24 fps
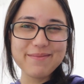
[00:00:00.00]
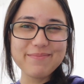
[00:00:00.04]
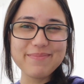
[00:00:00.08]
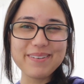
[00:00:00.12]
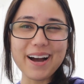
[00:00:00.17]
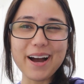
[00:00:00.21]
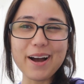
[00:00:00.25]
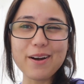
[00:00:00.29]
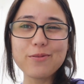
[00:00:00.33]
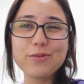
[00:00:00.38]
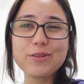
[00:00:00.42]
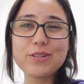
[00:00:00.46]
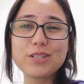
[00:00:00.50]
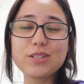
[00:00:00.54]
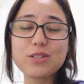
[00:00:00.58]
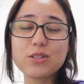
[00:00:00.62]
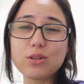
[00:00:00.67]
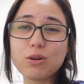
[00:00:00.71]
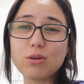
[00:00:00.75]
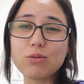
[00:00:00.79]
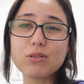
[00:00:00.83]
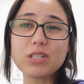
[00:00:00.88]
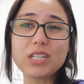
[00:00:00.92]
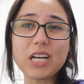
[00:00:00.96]
but I was
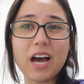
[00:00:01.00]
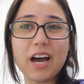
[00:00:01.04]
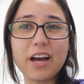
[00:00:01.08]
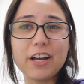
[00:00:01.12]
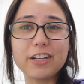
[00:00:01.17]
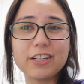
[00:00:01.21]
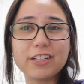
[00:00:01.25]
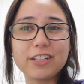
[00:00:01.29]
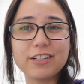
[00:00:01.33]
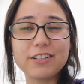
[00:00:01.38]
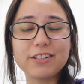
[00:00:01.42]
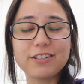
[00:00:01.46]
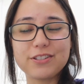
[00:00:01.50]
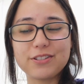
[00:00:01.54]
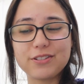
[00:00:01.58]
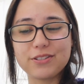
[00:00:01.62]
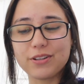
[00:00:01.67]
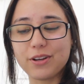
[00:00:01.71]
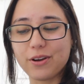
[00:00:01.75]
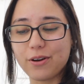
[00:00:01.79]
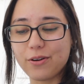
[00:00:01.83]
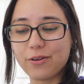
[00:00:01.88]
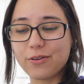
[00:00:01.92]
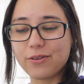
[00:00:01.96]
so tired,
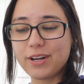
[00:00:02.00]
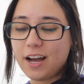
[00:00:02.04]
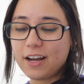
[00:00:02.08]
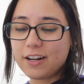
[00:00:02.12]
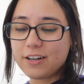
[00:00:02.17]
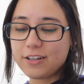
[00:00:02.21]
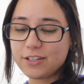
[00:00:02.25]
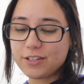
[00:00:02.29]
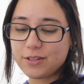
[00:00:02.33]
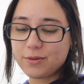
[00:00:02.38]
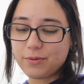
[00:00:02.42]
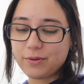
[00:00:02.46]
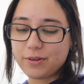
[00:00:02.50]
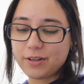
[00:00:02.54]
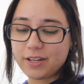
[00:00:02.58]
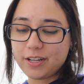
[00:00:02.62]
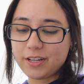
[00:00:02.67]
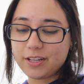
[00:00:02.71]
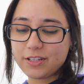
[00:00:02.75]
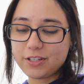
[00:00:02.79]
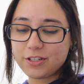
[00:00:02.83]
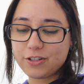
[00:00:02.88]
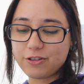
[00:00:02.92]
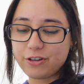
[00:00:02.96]
so I just
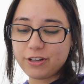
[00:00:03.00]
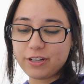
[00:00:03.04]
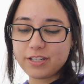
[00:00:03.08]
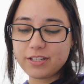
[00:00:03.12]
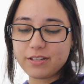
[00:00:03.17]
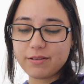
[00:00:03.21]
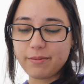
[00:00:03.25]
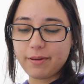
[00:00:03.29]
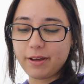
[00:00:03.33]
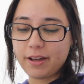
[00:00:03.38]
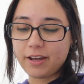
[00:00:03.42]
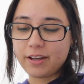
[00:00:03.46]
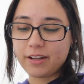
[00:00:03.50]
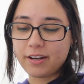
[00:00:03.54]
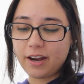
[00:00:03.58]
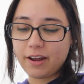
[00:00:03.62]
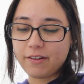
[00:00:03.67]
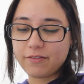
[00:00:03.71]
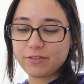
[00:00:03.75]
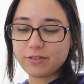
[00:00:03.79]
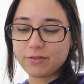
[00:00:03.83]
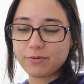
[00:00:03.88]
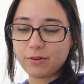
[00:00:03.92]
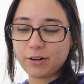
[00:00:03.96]
went straight to bed
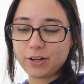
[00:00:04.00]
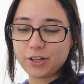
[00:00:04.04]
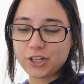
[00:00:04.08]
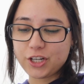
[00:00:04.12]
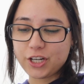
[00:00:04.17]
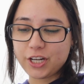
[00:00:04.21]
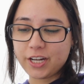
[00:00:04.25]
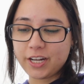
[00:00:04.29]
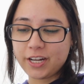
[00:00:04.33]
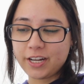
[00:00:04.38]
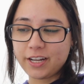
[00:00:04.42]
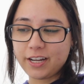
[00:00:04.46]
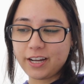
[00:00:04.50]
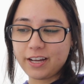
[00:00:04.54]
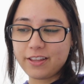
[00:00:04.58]
after watching,